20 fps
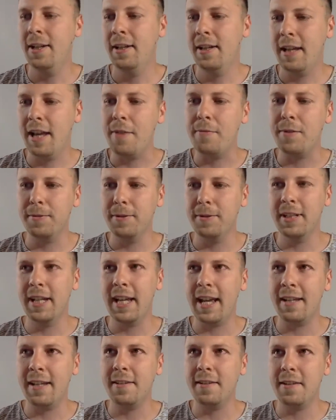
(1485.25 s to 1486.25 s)
Everyone
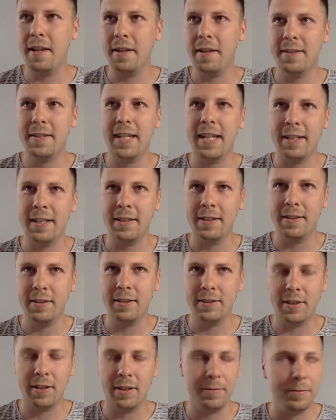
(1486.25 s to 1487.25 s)
has thin.
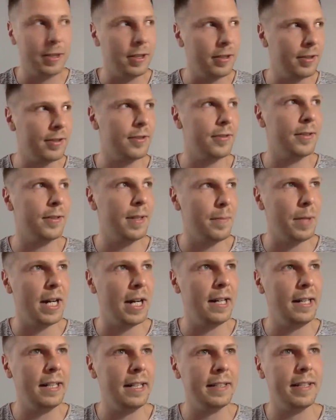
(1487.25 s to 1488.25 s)
So we look through the market,